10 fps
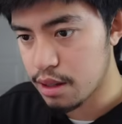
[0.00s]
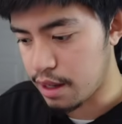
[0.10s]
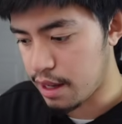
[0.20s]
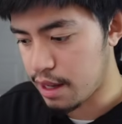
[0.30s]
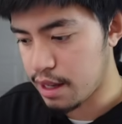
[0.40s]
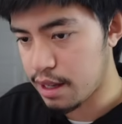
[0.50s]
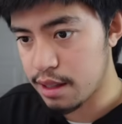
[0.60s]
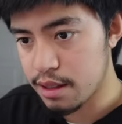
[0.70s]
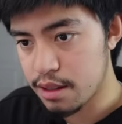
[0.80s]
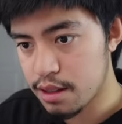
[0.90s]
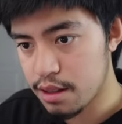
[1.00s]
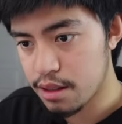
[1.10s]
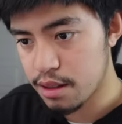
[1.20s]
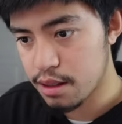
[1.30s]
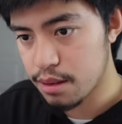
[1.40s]
And
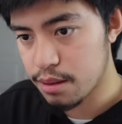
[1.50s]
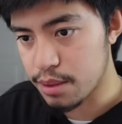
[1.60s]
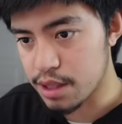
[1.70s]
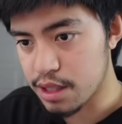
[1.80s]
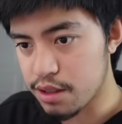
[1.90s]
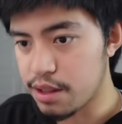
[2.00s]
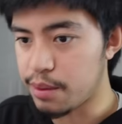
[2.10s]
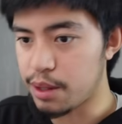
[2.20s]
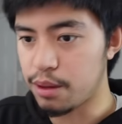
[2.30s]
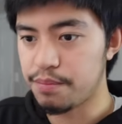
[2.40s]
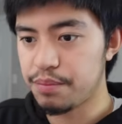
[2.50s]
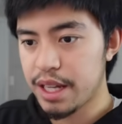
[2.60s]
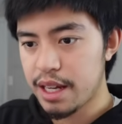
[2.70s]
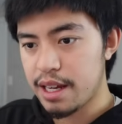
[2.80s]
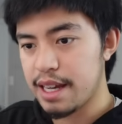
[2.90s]
And there we go,
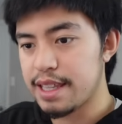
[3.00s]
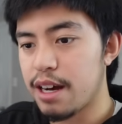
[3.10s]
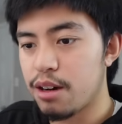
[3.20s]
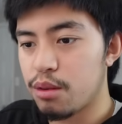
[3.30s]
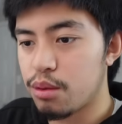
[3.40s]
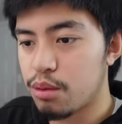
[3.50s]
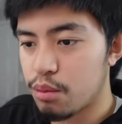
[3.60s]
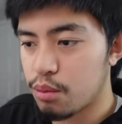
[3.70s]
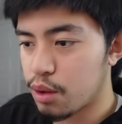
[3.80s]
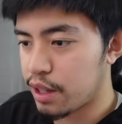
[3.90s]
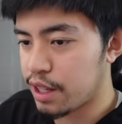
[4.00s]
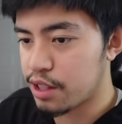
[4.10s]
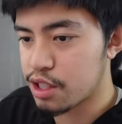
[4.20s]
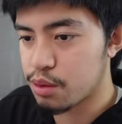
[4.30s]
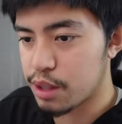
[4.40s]
and now we're in
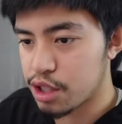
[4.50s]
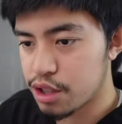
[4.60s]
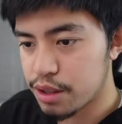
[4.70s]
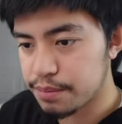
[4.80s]
the switch.